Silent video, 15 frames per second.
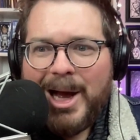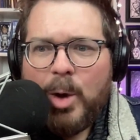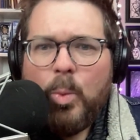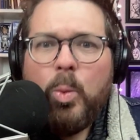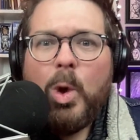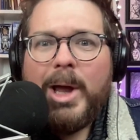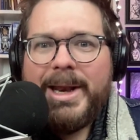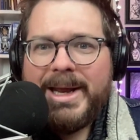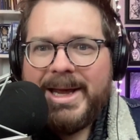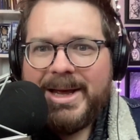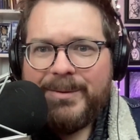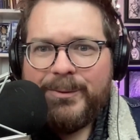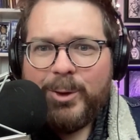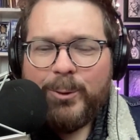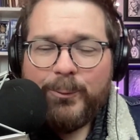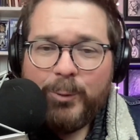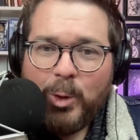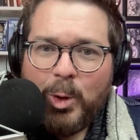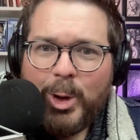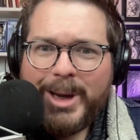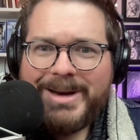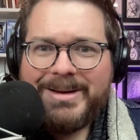What if
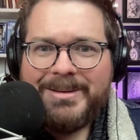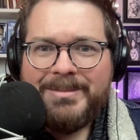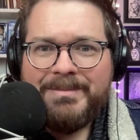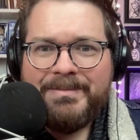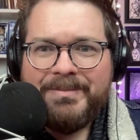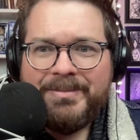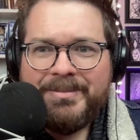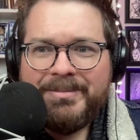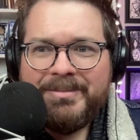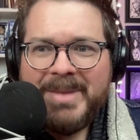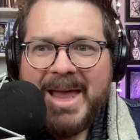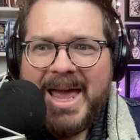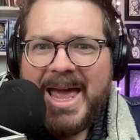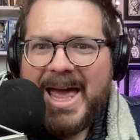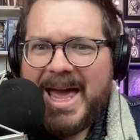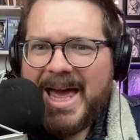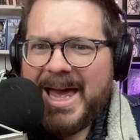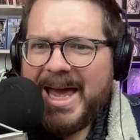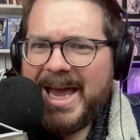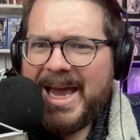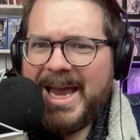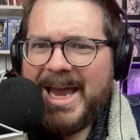Freud
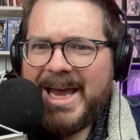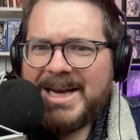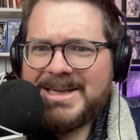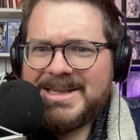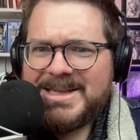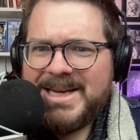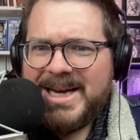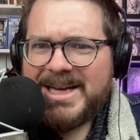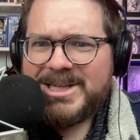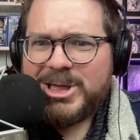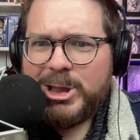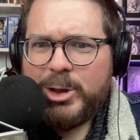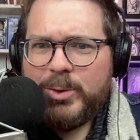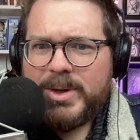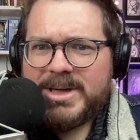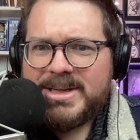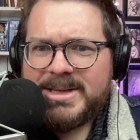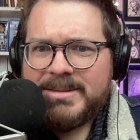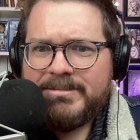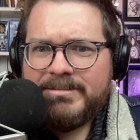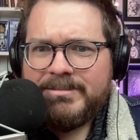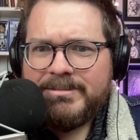and C.S.
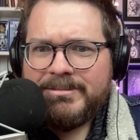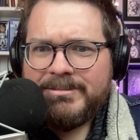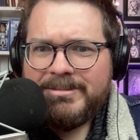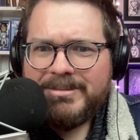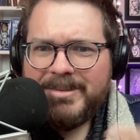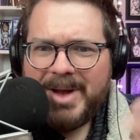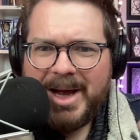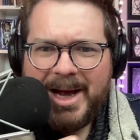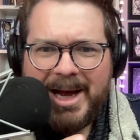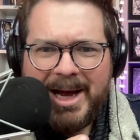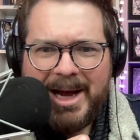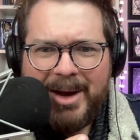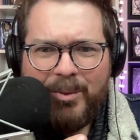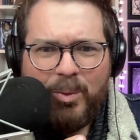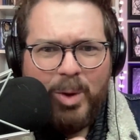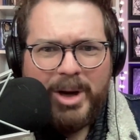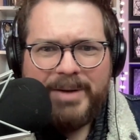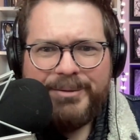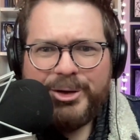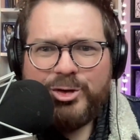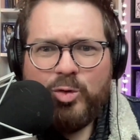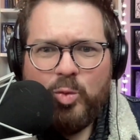Lewis, one
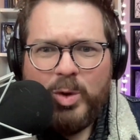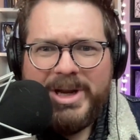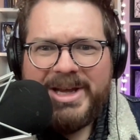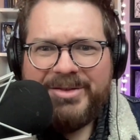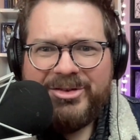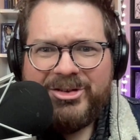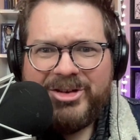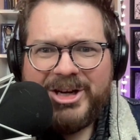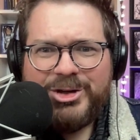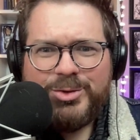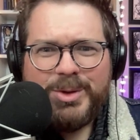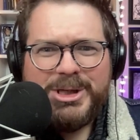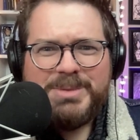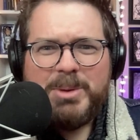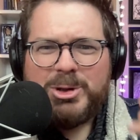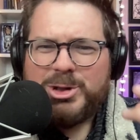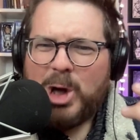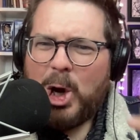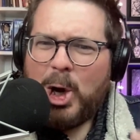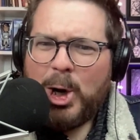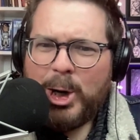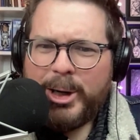of the 20th century's most
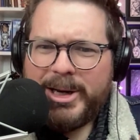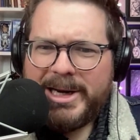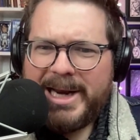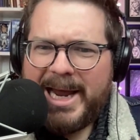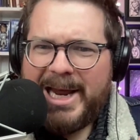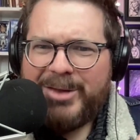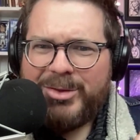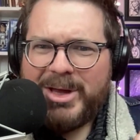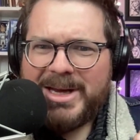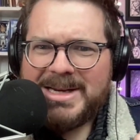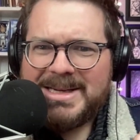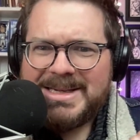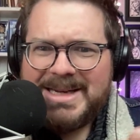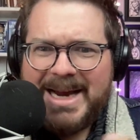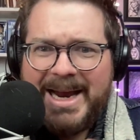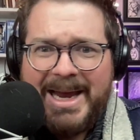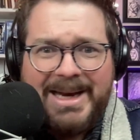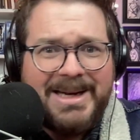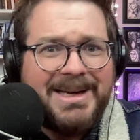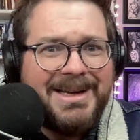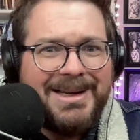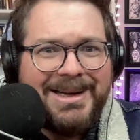ardent atheists
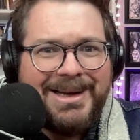and